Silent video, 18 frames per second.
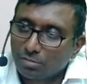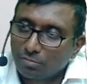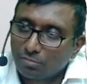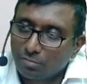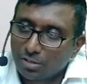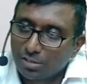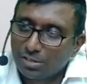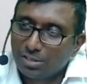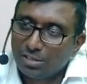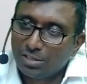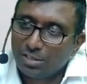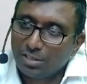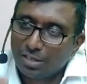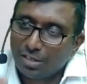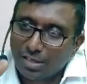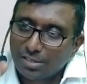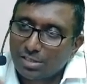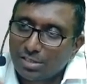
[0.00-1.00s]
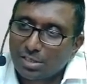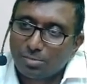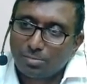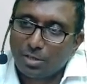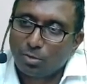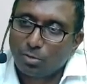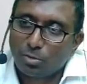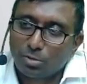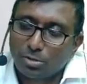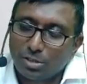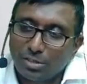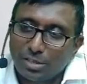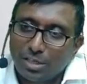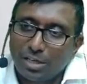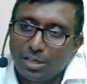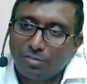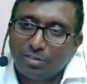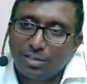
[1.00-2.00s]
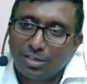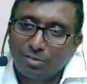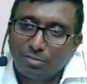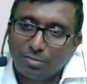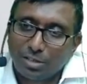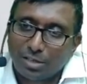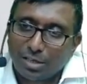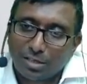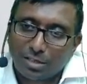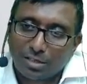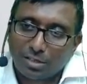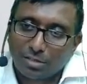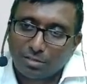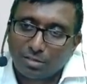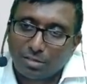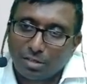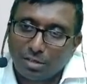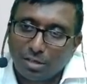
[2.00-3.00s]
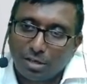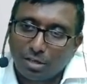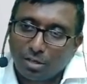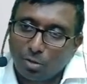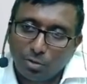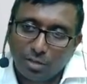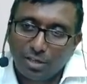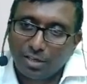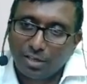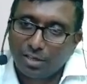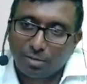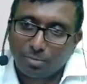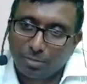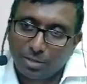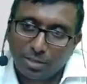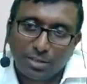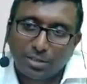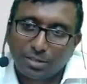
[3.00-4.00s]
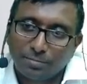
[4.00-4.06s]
Once he answers my question, then I will give the correct accounting treatment.